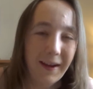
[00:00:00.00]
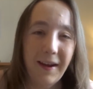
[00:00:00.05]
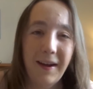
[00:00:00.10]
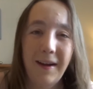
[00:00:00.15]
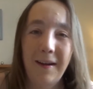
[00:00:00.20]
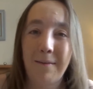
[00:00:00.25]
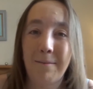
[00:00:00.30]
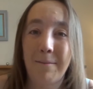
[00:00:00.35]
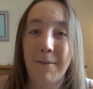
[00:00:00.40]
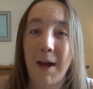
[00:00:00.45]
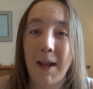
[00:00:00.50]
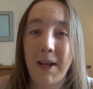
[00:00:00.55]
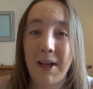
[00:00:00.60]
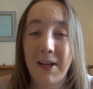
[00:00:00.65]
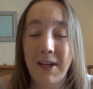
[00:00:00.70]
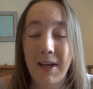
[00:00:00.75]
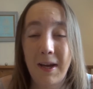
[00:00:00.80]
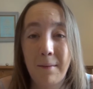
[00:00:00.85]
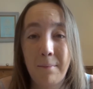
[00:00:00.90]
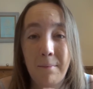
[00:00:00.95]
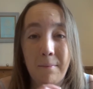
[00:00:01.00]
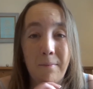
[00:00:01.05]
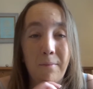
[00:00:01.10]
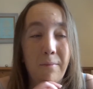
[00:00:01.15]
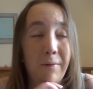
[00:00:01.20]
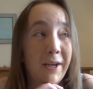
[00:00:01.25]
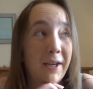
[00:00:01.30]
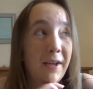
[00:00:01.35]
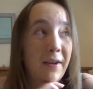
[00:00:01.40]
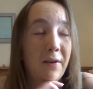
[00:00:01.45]
And I am
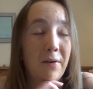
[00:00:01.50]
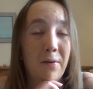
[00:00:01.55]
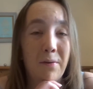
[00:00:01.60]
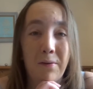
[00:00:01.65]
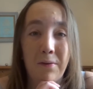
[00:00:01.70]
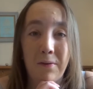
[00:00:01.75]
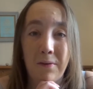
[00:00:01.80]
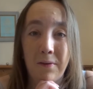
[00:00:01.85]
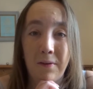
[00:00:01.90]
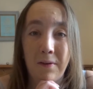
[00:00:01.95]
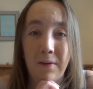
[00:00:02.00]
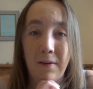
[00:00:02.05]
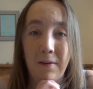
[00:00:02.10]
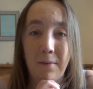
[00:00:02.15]
waiting on